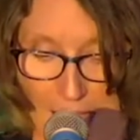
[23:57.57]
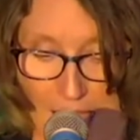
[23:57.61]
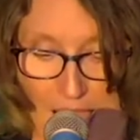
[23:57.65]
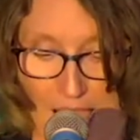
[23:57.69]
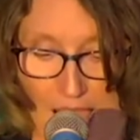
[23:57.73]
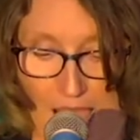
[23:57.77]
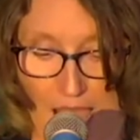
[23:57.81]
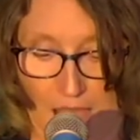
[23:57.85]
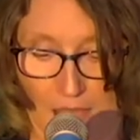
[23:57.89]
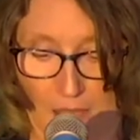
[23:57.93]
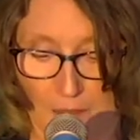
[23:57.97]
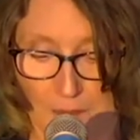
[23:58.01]

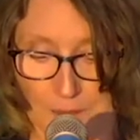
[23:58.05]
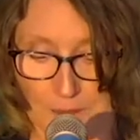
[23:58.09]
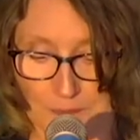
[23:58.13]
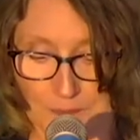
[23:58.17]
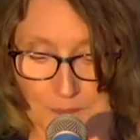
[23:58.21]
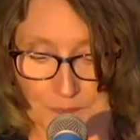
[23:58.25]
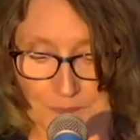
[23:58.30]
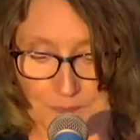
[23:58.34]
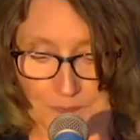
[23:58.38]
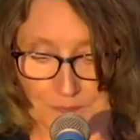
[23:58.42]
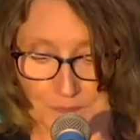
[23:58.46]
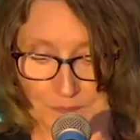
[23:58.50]

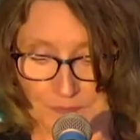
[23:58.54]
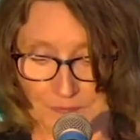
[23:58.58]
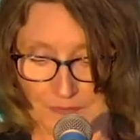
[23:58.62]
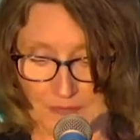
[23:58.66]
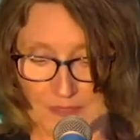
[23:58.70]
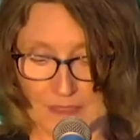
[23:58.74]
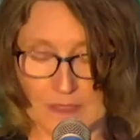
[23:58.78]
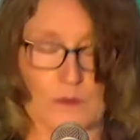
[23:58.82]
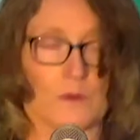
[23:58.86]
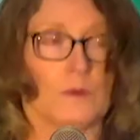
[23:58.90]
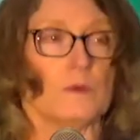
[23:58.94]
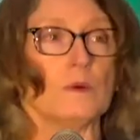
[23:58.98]
Um,
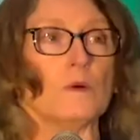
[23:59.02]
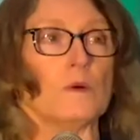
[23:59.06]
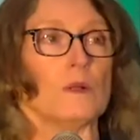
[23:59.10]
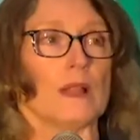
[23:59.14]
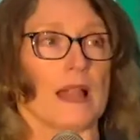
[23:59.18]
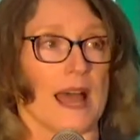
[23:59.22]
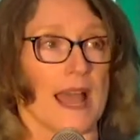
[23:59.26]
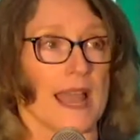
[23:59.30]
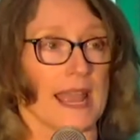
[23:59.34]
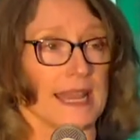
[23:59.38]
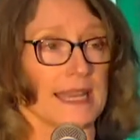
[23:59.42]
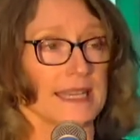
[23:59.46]
well,
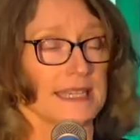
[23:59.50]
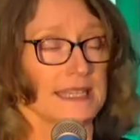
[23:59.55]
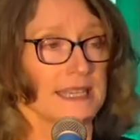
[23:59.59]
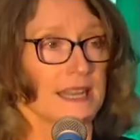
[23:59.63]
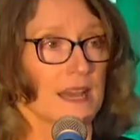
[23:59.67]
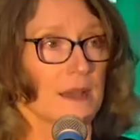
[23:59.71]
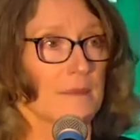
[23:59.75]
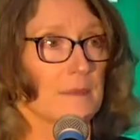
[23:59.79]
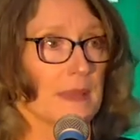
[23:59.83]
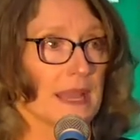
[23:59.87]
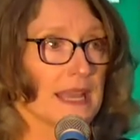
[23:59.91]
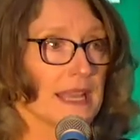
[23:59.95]
I ended
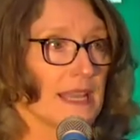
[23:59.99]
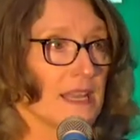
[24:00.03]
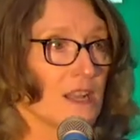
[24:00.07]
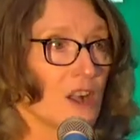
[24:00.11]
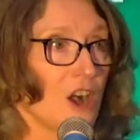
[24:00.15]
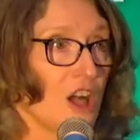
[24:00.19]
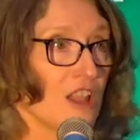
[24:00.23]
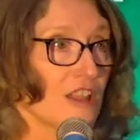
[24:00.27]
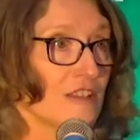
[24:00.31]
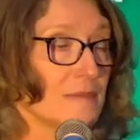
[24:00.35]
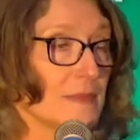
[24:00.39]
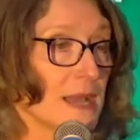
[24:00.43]
up making
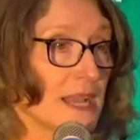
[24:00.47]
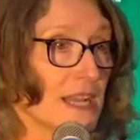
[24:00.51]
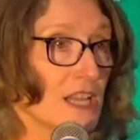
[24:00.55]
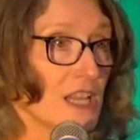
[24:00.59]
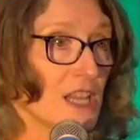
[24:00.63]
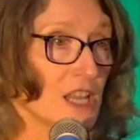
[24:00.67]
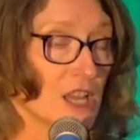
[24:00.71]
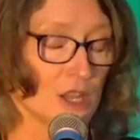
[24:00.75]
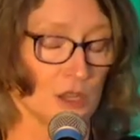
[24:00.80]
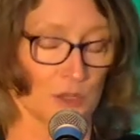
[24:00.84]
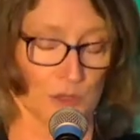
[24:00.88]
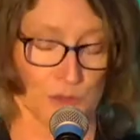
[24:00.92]
all of my
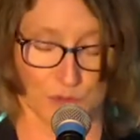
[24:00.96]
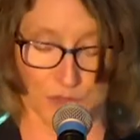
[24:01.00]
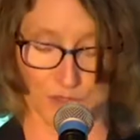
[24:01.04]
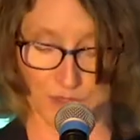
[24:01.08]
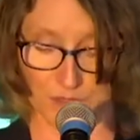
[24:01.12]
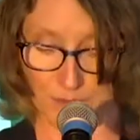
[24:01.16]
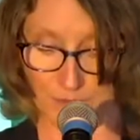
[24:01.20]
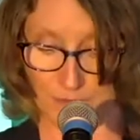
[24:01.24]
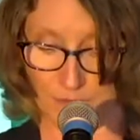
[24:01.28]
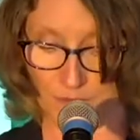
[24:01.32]
clothes